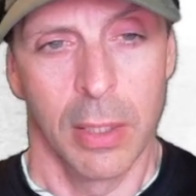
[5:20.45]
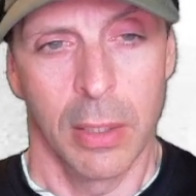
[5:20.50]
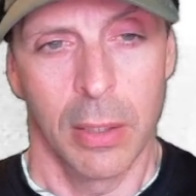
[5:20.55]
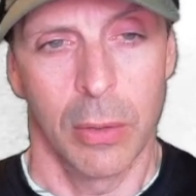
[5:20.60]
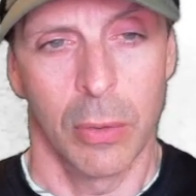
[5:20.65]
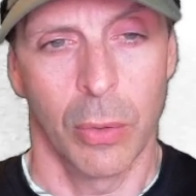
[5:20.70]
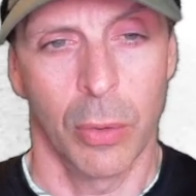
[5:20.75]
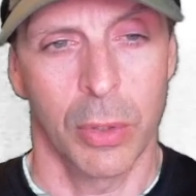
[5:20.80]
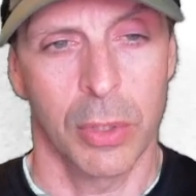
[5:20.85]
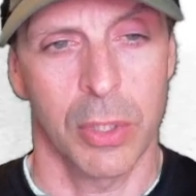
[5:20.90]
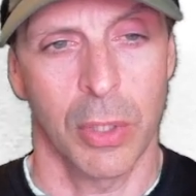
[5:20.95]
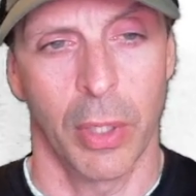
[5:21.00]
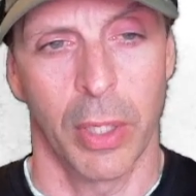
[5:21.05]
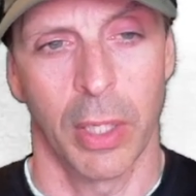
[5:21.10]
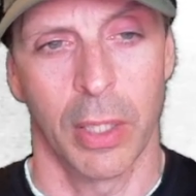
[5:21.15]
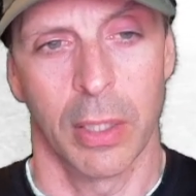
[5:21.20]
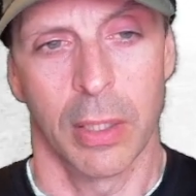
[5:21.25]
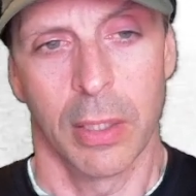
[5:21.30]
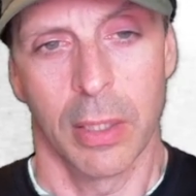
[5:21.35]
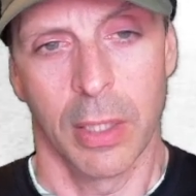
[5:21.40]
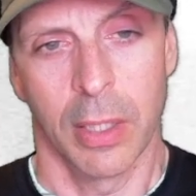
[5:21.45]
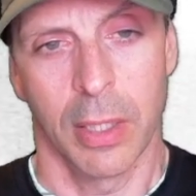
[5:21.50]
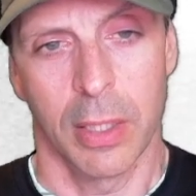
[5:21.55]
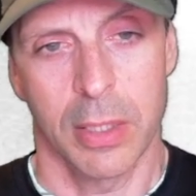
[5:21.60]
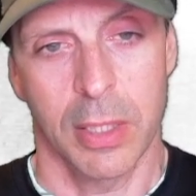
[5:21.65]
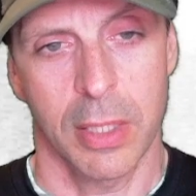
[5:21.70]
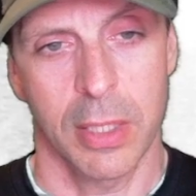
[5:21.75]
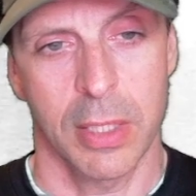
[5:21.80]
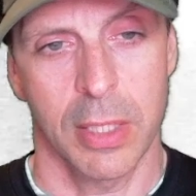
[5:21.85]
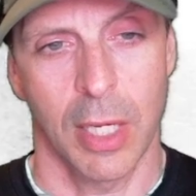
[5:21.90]
Okataina,
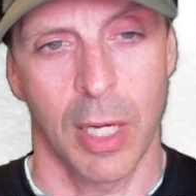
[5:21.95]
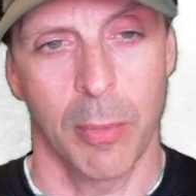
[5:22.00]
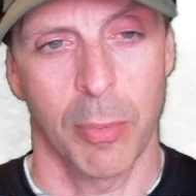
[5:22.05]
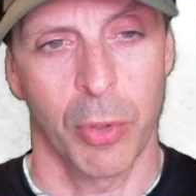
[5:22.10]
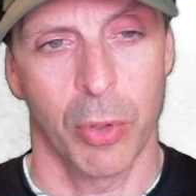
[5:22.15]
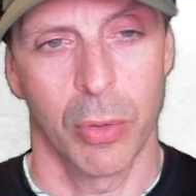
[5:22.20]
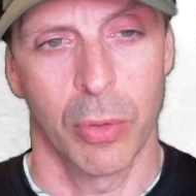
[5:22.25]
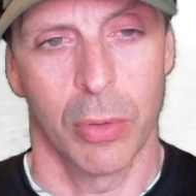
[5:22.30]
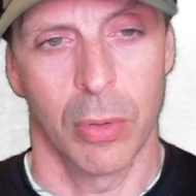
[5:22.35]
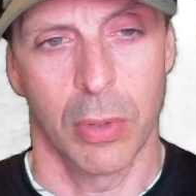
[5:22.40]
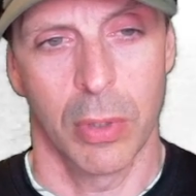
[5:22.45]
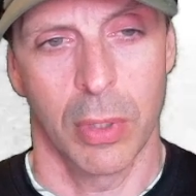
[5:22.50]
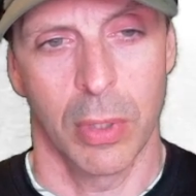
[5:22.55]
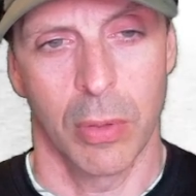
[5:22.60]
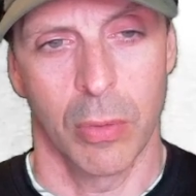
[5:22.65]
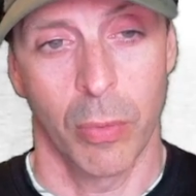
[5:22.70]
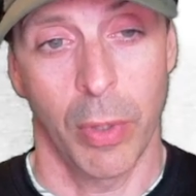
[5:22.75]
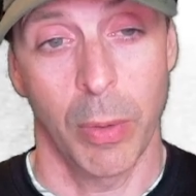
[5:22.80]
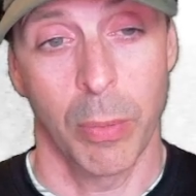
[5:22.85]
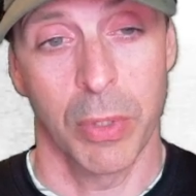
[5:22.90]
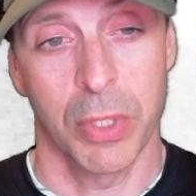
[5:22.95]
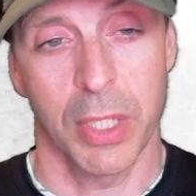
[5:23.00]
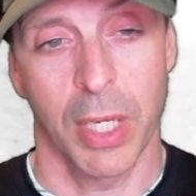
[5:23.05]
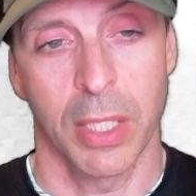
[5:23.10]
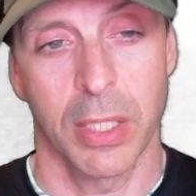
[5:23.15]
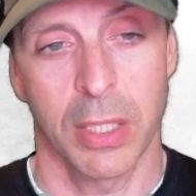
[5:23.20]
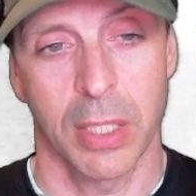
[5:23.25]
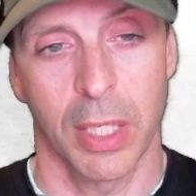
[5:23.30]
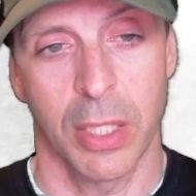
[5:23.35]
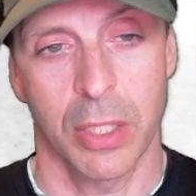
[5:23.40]
Tikitapu, Redwood's aid
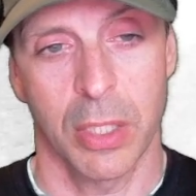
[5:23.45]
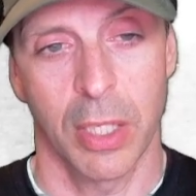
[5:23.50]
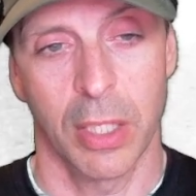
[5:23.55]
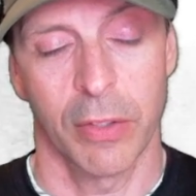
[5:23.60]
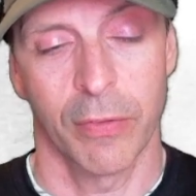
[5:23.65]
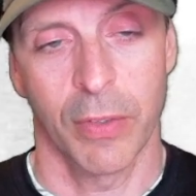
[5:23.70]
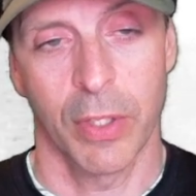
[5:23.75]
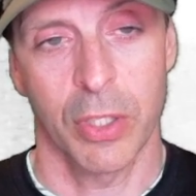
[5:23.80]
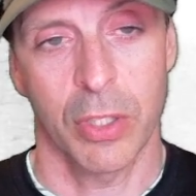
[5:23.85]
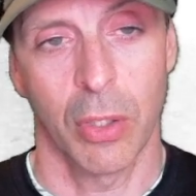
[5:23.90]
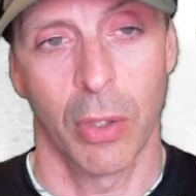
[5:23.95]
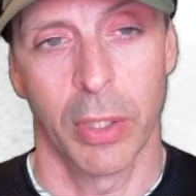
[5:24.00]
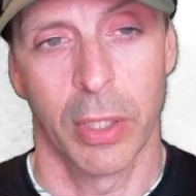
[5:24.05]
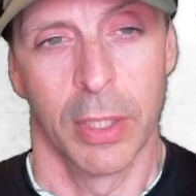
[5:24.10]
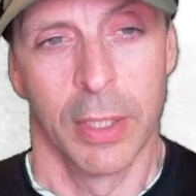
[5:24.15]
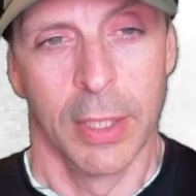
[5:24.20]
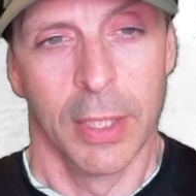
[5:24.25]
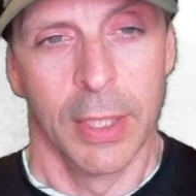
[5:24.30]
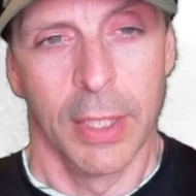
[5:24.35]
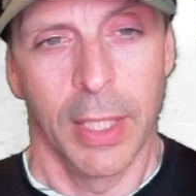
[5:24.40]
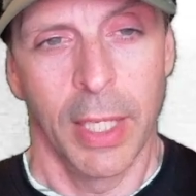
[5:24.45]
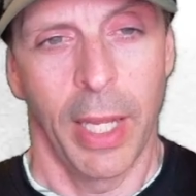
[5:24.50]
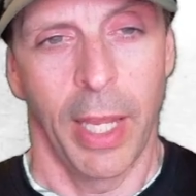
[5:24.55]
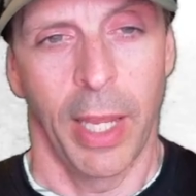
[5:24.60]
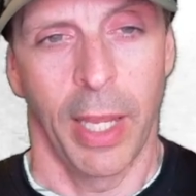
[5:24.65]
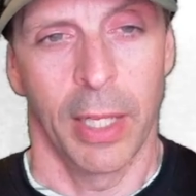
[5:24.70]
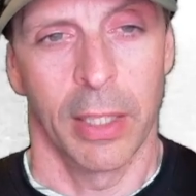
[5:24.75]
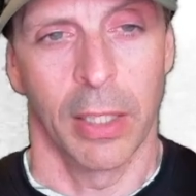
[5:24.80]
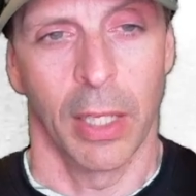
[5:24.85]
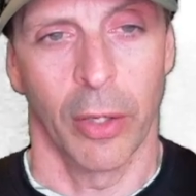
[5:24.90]
station and the finish line,
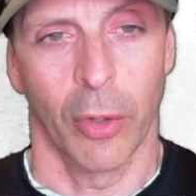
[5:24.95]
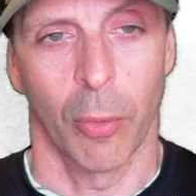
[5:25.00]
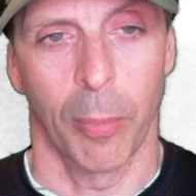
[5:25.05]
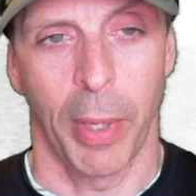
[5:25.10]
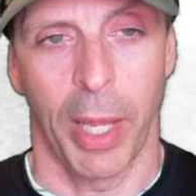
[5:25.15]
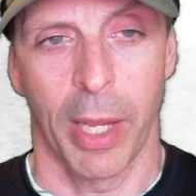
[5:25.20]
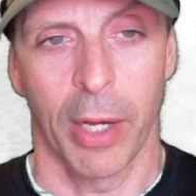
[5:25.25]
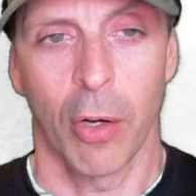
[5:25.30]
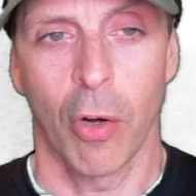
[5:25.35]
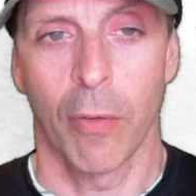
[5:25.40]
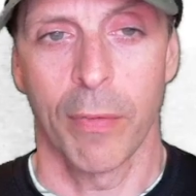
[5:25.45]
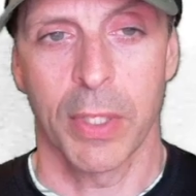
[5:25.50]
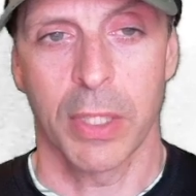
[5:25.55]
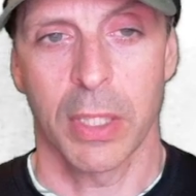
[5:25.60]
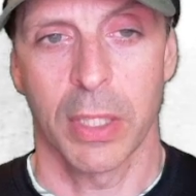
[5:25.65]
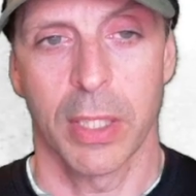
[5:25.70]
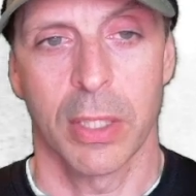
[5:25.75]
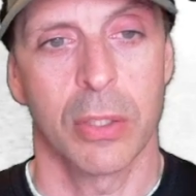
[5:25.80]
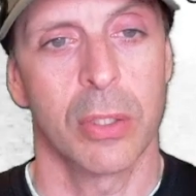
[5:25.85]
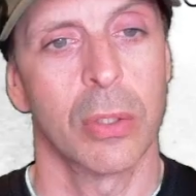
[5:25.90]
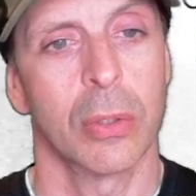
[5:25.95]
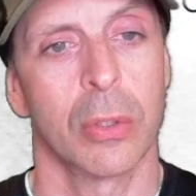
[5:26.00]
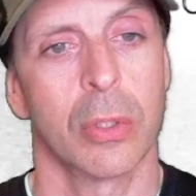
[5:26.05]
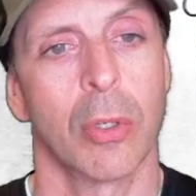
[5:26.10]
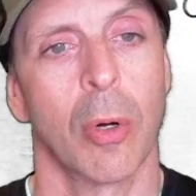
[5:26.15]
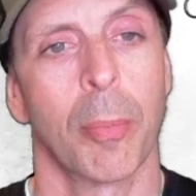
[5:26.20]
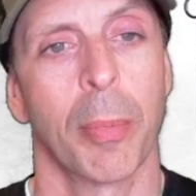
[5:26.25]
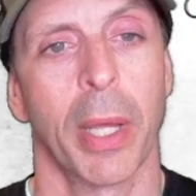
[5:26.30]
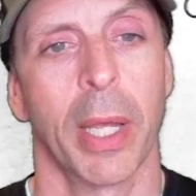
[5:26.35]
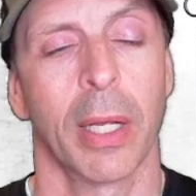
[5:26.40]
and the little bag obviously is your
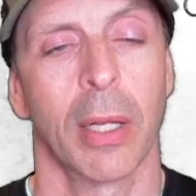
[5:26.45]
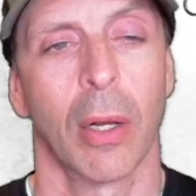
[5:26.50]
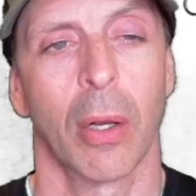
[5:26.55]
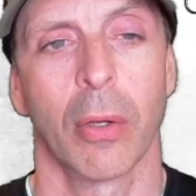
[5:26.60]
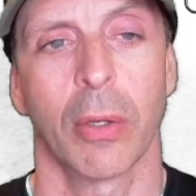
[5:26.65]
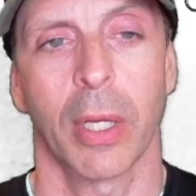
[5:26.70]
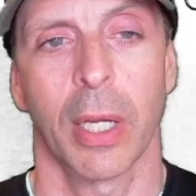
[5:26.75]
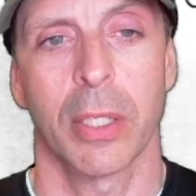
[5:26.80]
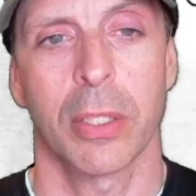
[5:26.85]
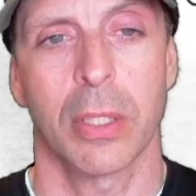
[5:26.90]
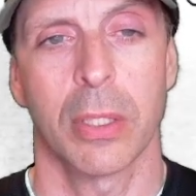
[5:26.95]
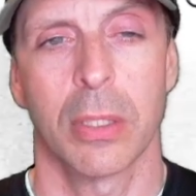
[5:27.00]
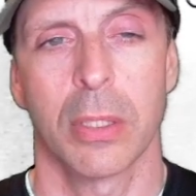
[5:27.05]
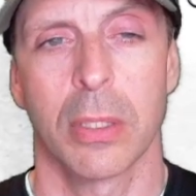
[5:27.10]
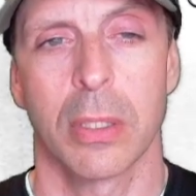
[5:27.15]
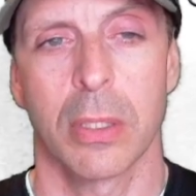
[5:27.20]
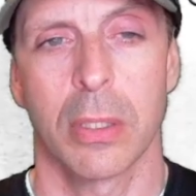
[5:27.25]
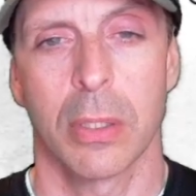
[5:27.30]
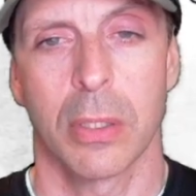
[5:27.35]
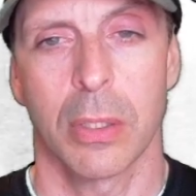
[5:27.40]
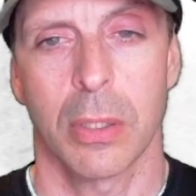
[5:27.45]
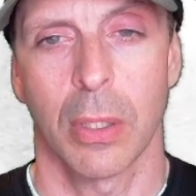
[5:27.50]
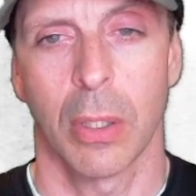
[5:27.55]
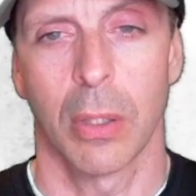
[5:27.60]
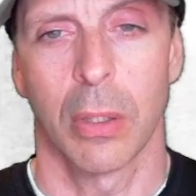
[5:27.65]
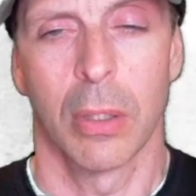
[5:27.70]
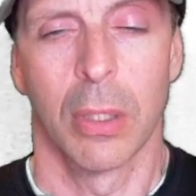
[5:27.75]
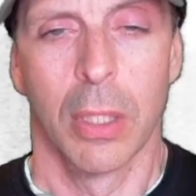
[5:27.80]
drop bag locations. So